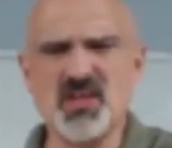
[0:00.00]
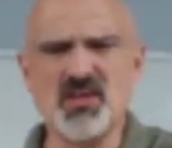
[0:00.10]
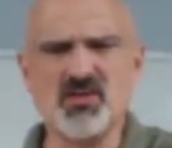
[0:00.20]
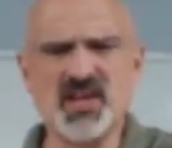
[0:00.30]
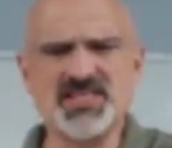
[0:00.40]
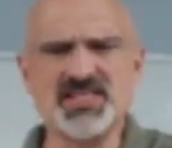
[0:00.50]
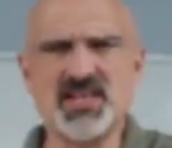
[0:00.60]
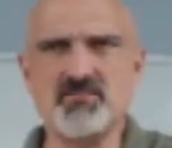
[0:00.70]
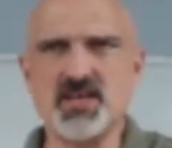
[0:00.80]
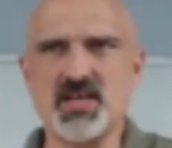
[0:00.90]
you know, let
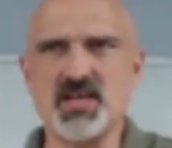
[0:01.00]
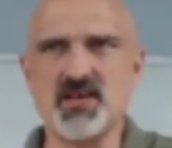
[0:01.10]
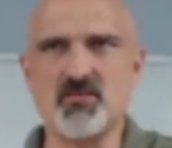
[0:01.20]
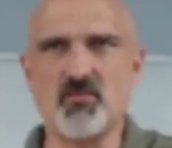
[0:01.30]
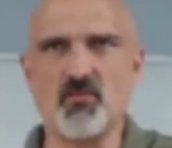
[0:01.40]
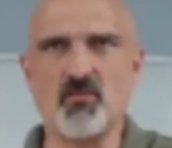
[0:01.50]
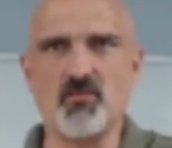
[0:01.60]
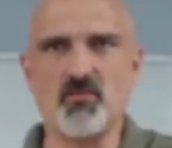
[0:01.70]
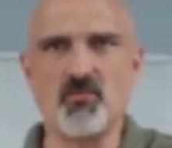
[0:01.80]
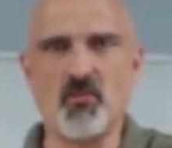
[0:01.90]
sin be
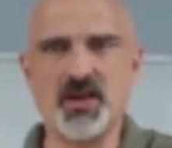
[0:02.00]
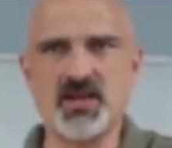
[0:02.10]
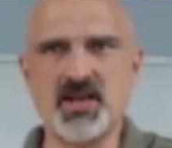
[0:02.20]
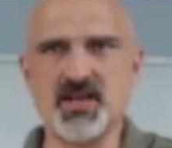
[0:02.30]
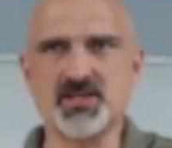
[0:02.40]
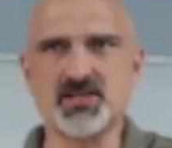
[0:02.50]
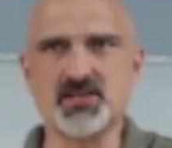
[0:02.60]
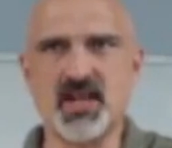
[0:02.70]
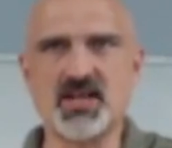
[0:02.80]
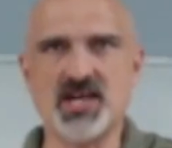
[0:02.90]
what it is.
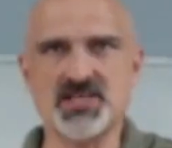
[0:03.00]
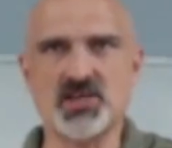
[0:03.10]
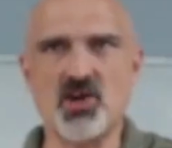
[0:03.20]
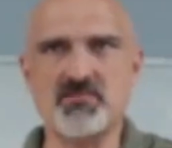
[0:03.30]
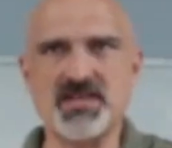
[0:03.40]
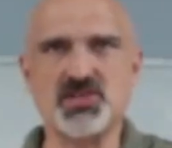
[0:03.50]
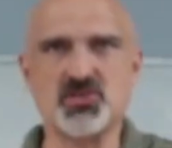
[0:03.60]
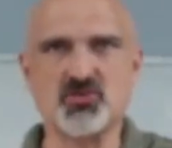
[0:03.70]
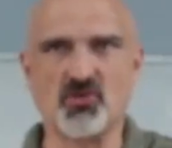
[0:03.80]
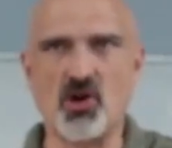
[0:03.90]
Let God's law be
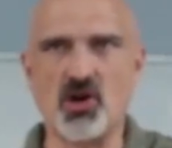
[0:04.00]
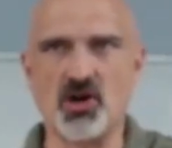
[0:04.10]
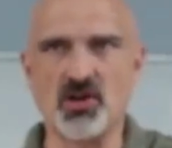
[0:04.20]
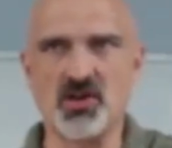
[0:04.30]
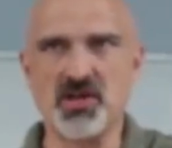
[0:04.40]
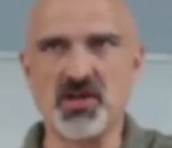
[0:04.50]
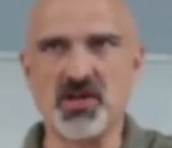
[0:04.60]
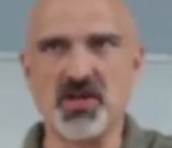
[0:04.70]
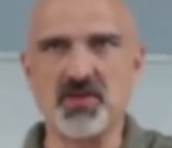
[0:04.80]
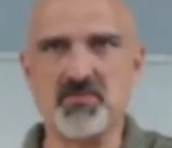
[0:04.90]
strong,
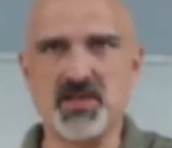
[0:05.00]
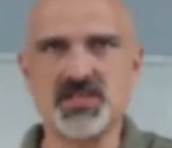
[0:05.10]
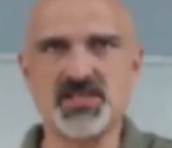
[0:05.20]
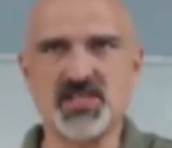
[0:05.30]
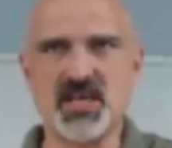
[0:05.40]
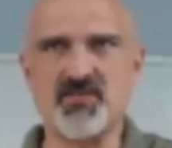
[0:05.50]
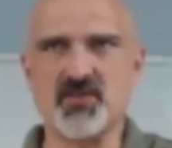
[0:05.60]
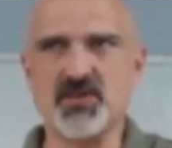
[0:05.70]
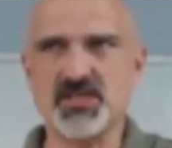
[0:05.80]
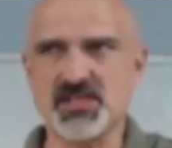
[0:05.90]
because the
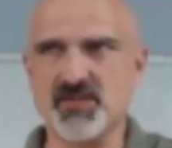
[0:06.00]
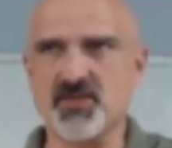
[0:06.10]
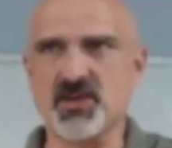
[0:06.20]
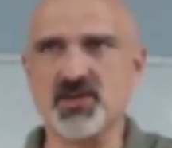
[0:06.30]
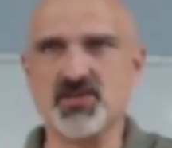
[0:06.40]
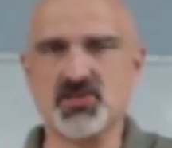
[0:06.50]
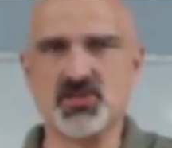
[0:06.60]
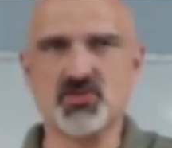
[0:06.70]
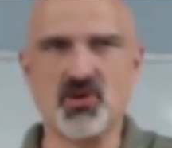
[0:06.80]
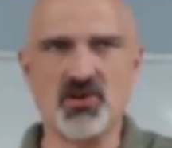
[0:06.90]
Savior is even
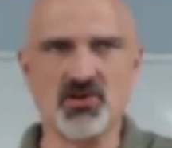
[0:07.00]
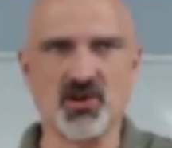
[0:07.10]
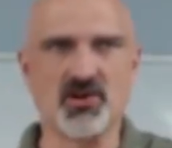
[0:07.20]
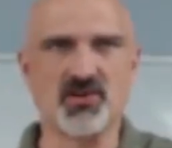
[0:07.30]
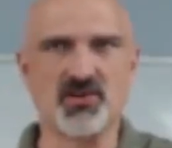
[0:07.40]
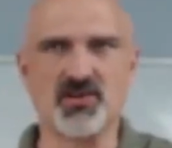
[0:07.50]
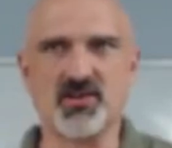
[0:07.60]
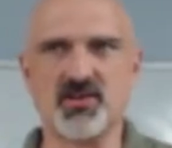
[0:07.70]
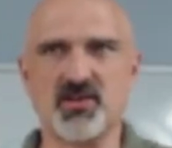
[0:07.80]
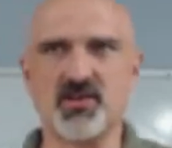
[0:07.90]
stronger.
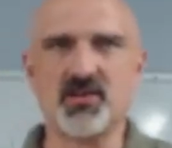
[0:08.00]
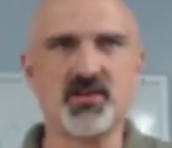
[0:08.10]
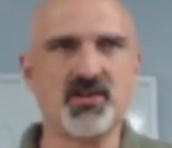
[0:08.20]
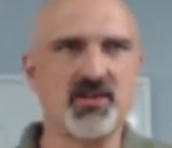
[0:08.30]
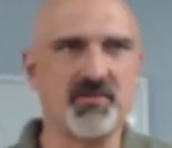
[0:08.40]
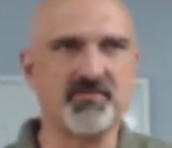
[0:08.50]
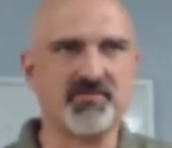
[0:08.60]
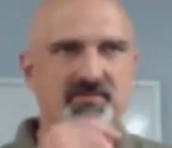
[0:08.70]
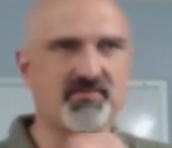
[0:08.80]
Yep.